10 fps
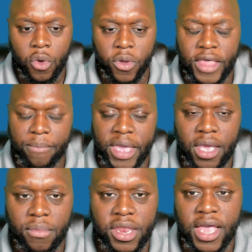With
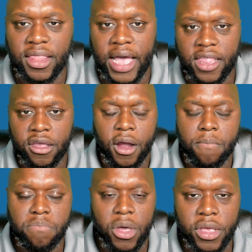making money online, there are
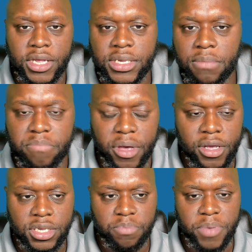millions and
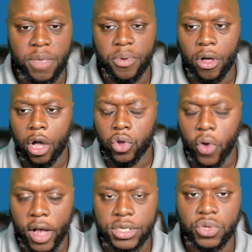billions of people
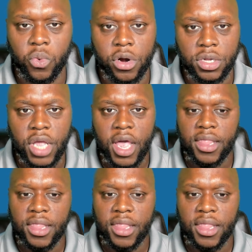across the world